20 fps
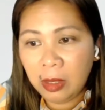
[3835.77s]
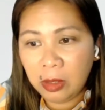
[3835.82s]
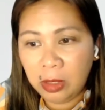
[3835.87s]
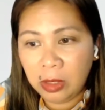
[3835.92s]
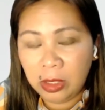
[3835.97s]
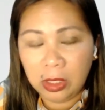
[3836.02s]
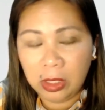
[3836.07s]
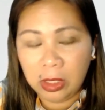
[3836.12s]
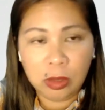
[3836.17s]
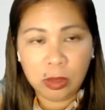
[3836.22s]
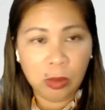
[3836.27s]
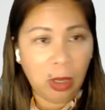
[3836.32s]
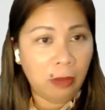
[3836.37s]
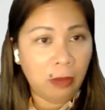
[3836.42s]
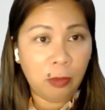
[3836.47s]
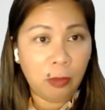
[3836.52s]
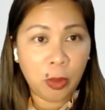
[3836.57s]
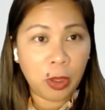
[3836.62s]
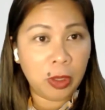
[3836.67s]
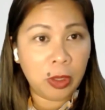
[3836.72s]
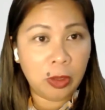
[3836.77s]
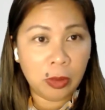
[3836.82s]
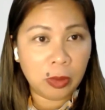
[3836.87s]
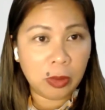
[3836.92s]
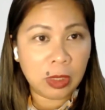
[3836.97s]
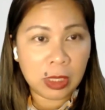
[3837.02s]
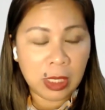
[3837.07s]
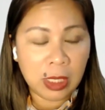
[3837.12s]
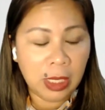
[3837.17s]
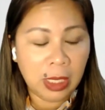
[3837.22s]
just to avoid
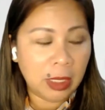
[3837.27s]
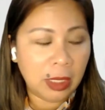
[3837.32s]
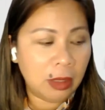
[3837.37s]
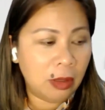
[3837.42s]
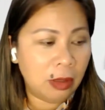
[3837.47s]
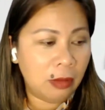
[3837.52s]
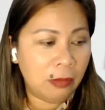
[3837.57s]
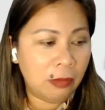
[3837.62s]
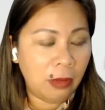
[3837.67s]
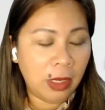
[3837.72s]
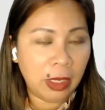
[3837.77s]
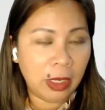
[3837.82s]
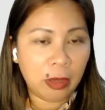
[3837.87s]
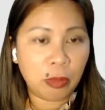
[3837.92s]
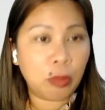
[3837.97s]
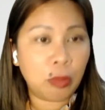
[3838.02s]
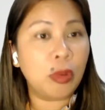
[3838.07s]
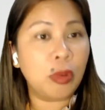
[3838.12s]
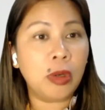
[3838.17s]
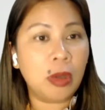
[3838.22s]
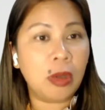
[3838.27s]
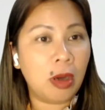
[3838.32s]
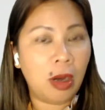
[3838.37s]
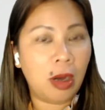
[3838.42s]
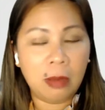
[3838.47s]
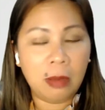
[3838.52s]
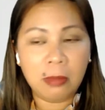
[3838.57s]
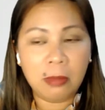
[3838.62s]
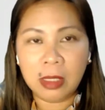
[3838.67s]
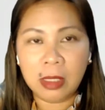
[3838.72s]
those kind of like rude
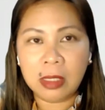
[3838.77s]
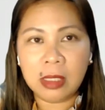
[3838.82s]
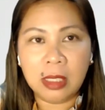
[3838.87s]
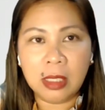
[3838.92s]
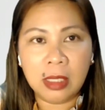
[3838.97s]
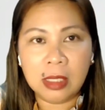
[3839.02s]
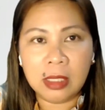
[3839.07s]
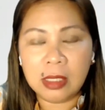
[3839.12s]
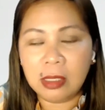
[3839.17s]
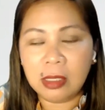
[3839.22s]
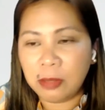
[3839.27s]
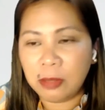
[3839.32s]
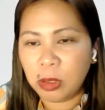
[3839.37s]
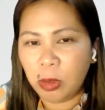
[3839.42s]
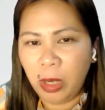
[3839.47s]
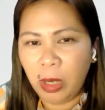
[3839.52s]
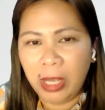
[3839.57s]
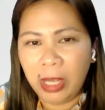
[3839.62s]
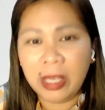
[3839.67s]
comments and stuff. So I